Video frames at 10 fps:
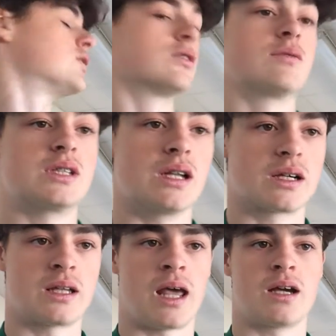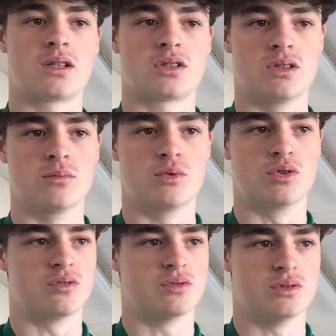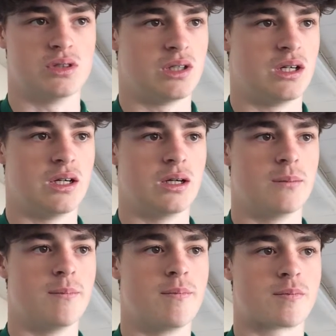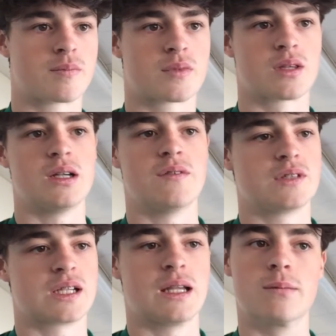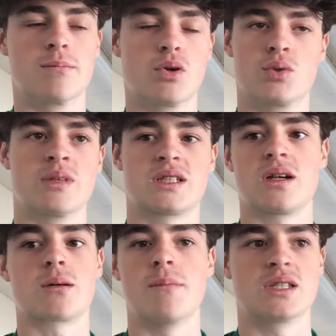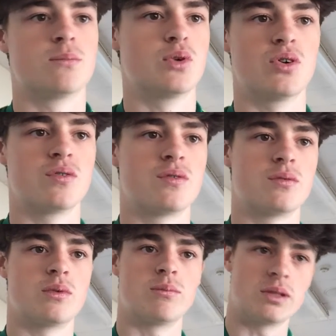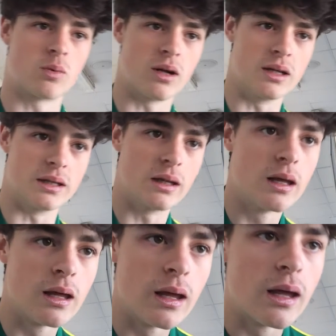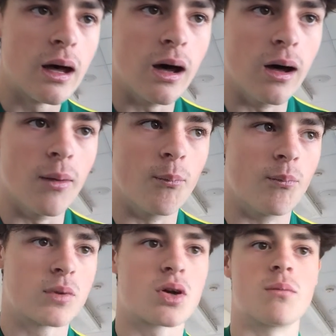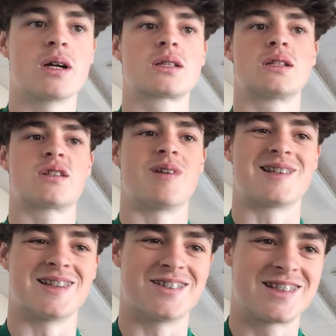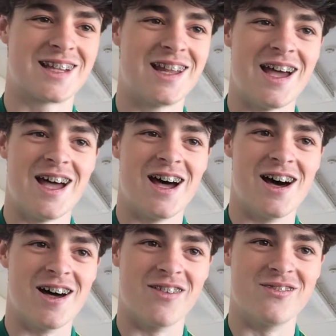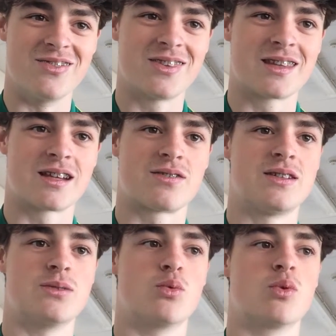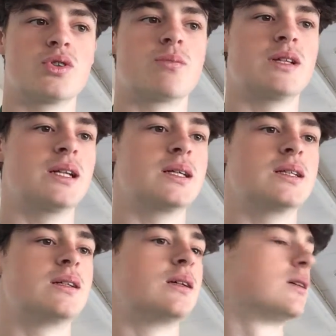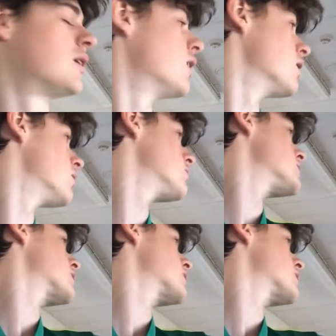So obviously like an ectomorph or if it's lean body mass like a mesomorph would be quite lean. Going back to the somatotypes again, an athlete will want to be lean so